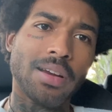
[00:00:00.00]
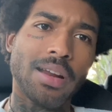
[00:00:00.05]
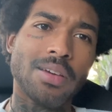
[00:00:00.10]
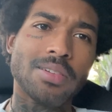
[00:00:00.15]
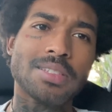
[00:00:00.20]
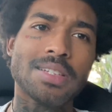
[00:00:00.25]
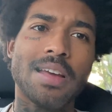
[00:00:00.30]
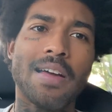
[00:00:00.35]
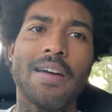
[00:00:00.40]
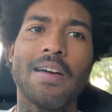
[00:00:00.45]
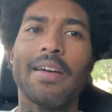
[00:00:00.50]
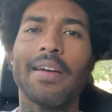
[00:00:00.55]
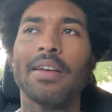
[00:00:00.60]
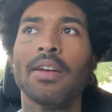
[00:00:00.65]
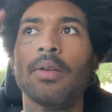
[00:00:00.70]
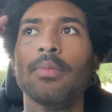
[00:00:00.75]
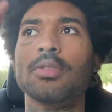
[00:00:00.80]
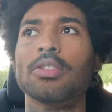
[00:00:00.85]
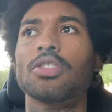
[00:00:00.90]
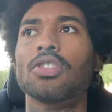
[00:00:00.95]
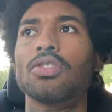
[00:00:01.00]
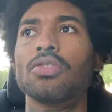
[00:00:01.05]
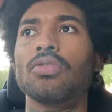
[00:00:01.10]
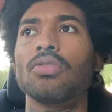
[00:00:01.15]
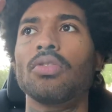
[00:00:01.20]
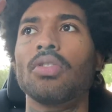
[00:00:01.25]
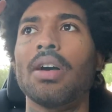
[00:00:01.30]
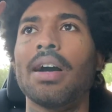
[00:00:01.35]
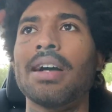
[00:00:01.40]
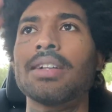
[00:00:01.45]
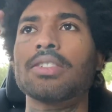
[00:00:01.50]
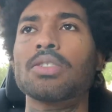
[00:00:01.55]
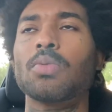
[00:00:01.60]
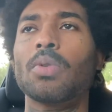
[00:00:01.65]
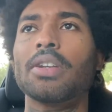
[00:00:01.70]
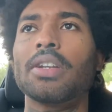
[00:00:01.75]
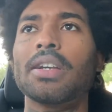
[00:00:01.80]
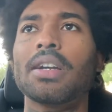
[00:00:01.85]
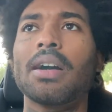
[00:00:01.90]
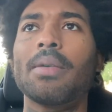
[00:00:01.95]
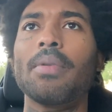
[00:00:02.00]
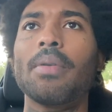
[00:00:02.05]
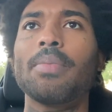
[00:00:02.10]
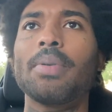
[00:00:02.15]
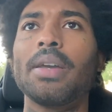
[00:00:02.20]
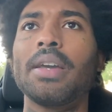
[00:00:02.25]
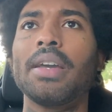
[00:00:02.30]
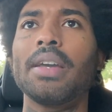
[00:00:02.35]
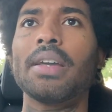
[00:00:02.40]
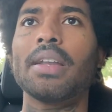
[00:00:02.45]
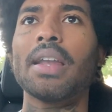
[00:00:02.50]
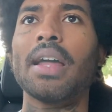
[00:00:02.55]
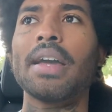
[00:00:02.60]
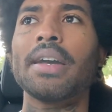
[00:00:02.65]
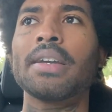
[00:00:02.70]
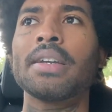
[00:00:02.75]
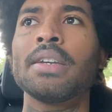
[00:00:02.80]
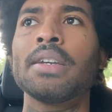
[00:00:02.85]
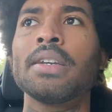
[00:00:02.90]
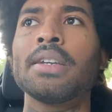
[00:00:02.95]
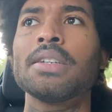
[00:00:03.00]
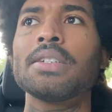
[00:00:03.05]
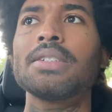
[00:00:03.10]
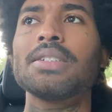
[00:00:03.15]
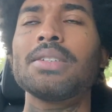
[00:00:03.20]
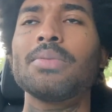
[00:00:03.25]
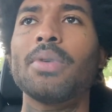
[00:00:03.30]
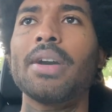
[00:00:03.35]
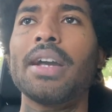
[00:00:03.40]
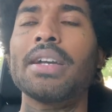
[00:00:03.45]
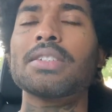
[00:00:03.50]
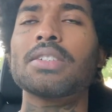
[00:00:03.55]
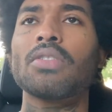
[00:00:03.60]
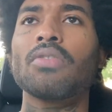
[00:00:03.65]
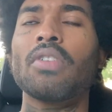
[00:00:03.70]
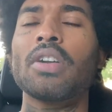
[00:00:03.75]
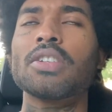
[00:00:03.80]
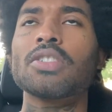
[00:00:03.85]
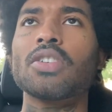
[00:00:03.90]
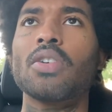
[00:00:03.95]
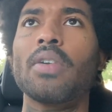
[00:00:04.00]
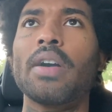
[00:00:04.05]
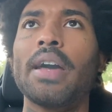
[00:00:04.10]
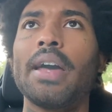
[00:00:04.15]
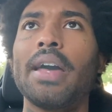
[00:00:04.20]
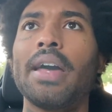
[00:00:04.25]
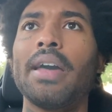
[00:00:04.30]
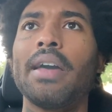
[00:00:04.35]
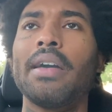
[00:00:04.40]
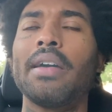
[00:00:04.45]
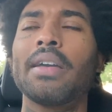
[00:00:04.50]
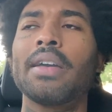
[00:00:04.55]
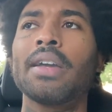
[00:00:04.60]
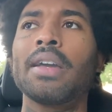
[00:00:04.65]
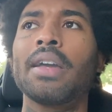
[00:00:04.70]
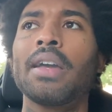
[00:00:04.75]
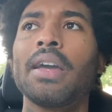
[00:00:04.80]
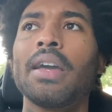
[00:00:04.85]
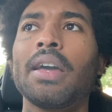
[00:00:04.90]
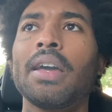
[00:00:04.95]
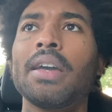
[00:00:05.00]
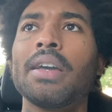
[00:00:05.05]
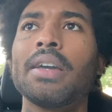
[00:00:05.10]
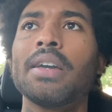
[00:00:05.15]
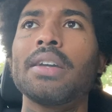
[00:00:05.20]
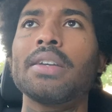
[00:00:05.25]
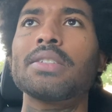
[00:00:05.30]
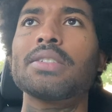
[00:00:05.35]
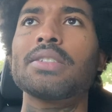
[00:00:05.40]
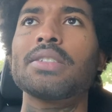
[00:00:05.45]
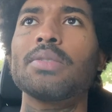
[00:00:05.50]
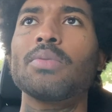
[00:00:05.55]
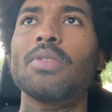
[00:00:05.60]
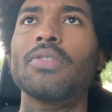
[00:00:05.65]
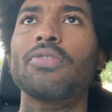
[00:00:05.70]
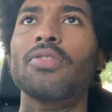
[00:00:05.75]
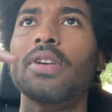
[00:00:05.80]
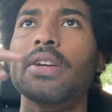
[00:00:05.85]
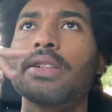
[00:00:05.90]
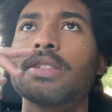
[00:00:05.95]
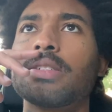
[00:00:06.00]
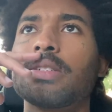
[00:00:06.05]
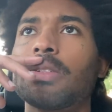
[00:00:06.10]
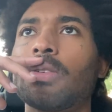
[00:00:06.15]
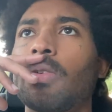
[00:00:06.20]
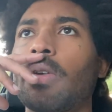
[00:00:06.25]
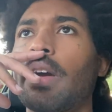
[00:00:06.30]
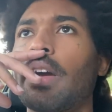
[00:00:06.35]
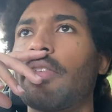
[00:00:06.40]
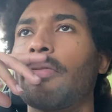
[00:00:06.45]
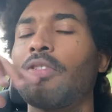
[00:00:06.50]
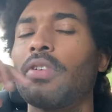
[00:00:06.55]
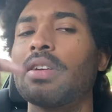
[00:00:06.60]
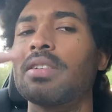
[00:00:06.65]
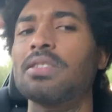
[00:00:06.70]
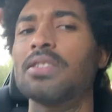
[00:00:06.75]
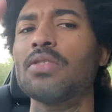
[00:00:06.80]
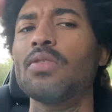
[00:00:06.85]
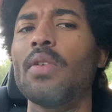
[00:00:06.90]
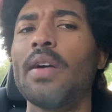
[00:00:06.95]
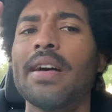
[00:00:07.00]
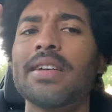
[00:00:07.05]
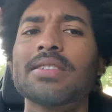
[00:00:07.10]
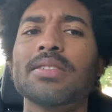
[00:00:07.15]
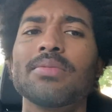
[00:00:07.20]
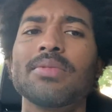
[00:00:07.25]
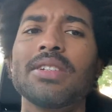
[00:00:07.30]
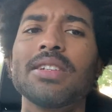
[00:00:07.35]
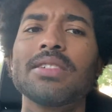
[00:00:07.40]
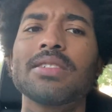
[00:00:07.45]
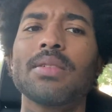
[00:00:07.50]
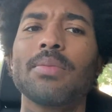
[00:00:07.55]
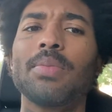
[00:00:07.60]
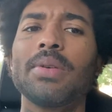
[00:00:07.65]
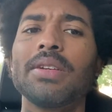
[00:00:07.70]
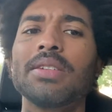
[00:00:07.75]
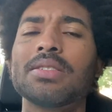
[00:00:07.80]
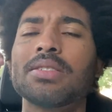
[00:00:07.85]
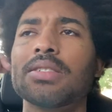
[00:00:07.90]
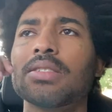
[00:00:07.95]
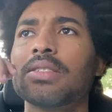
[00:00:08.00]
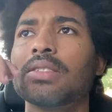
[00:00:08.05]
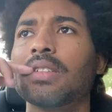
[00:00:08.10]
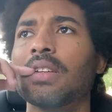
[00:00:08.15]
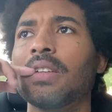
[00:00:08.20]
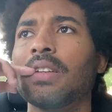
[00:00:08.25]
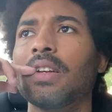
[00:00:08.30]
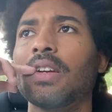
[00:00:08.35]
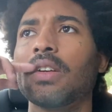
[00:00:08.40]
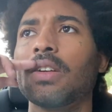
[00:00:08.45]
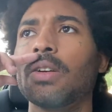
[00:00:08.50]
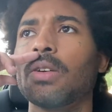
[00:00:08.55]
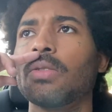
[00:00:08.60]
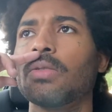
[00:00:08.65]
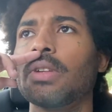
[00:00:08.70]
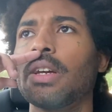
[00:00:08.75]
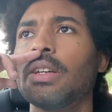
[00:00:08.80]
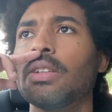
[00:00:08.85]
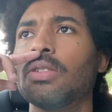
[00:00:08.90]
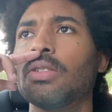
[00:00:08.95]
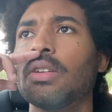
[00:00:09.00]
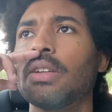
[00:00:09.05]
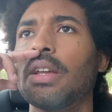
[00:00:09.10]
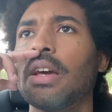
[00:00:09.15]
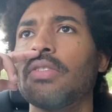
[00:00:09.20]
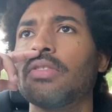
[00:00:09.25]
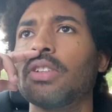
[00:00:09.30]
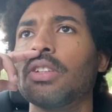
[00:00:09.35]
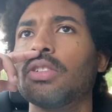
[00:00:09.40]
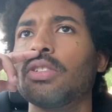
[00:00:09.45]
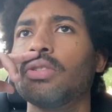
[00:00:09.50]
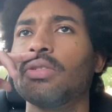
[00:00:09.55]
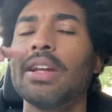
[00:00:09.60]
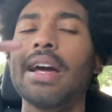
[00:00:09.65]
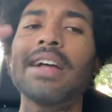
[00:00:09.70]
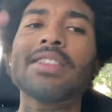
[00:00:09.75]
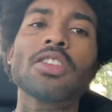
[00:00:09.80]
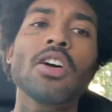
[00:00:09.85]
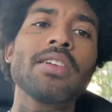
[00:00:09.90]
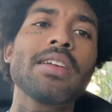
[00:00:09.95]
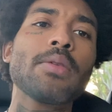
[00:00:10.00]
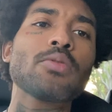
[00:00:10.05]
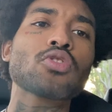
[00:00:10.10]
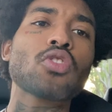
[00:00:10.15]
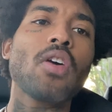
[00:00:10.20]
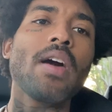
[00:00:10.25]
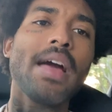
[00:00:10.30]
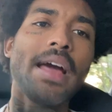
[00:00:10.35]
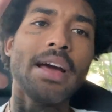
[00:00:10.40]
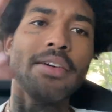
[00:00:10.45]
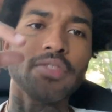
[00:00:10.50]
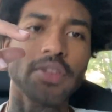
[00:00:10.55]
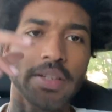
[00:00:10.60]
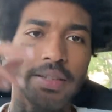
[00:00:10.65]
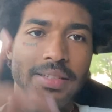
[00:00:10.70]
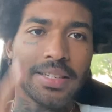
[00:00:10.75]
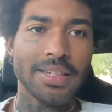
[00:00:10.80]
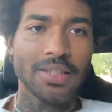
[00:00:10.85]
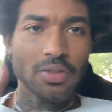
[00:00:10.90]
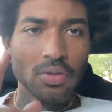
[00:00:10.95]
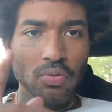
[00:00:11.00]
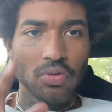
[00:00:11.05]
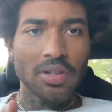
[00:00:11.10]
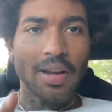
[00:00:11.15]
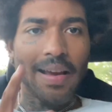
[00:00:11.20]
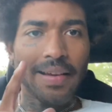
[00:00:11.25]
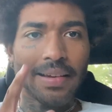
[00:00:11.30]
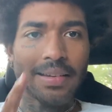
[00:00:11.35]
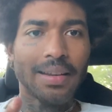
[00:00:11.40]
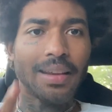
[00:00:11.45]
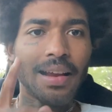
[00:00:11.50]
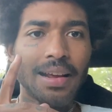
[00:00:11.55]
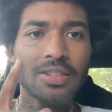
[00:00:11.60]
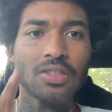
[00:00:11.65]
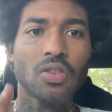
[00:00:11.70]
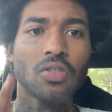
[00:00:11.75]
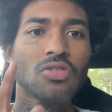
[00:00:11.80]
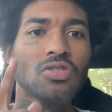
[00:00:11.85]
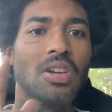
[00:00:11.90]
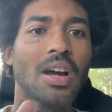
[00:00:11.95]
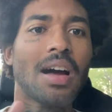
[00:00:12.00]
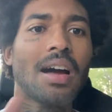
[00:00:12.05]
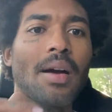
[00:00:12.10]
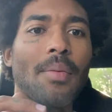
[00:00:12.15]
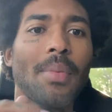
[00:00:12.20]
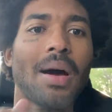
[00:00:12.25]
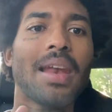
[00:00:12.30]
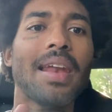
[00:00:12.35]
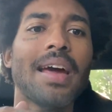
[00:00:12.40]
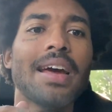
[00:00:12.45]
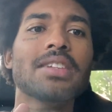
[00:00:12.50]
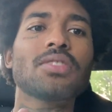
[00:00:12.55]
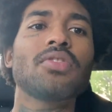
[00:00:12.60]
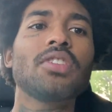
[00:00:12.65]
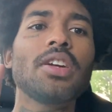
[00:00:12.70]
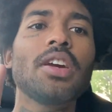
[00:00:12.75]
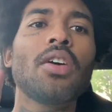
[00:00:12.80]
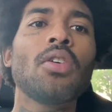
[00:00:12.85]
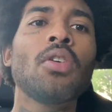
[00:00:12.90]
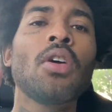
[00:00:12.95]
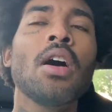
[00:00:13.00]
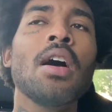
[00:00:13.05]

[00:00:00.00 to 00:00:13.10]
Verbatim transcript: outside. And number two, I just wanted to come up here and like see what H. Lorenzo had and see what Fred Segal had. Fred Segal has some decent pieces in there though. They did definitely do that. I thought they was gonna have the diesel jacket that I showed y'all in my last video.